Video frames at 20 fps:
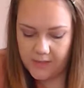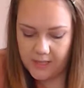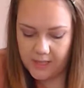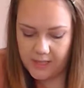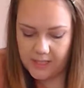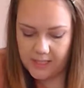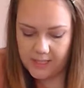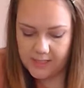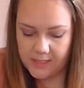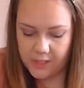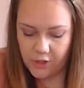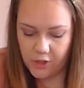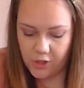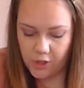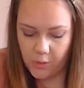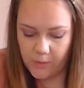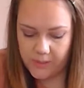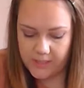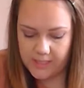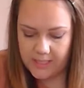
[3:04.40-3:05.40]
the things that you're
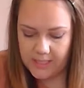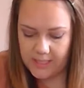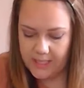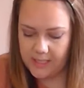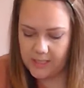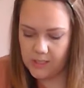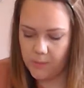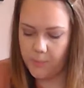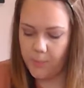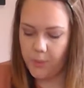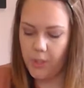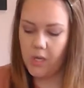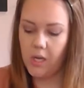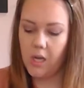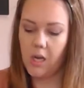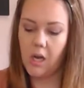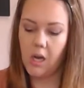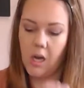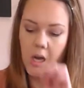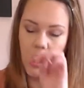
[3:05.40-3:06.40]
going to need to put
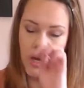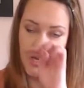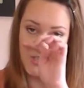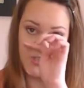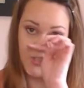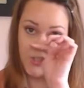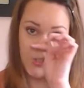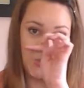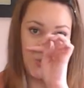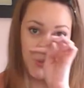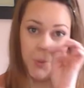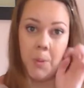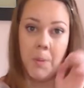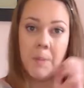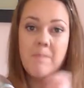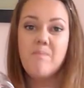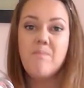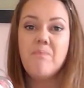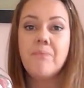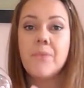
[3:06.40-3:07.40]
onto
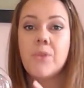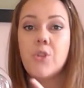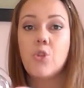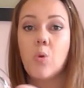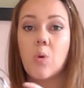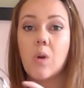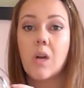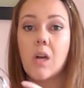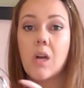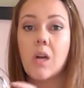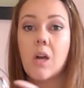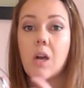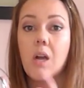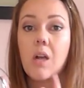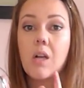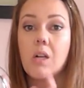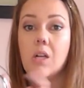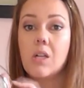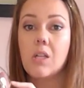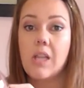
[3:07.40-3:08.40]
your
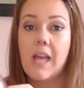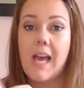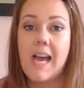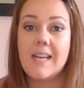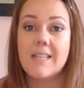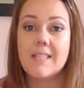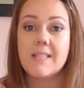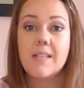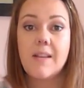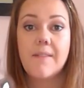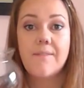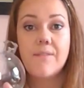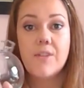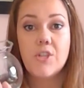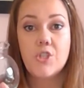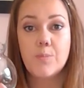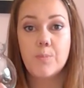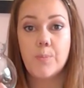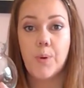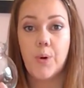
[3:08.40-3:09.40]
glass
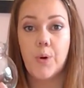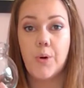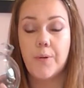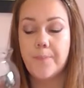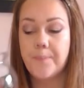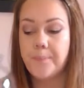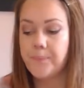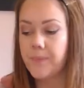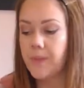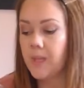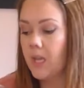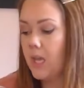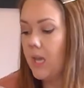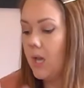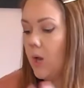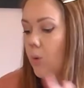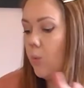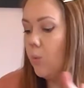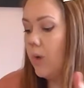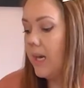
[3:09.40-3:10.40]
fish bowl.
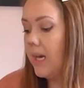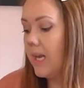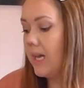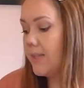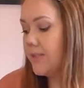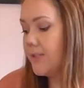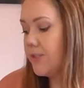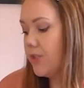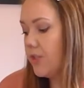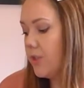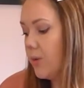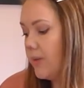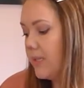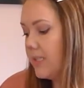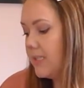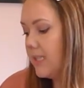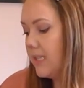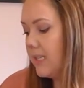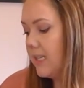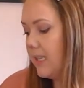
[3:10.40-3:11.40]
What else you're going
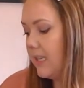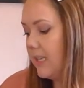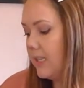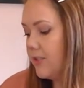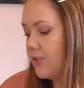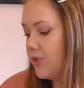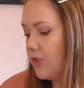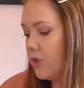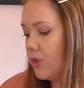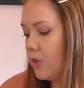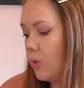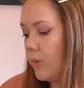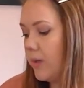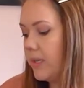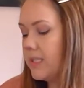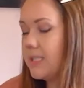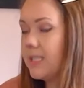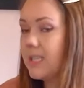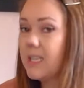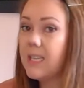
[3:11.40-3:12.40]
to need is you're
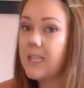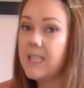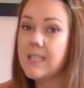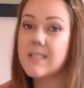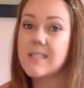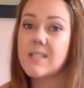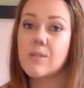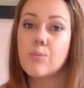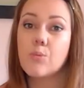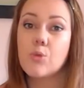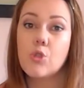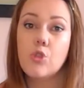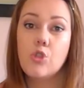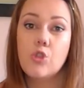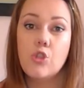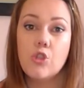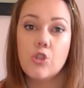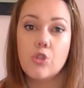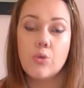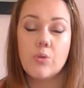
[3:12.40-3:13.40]
going to need some
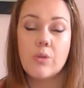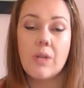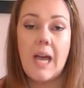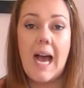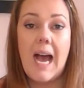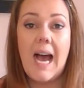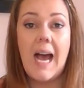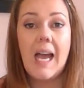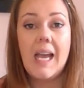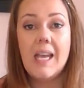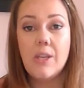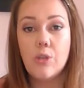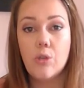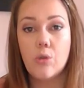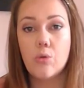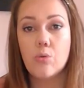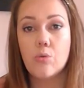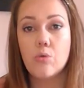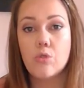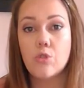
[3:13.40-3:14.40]
glue. I
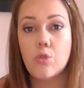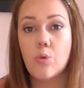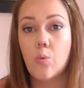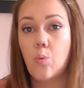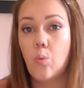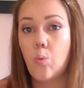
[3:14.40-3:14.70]
used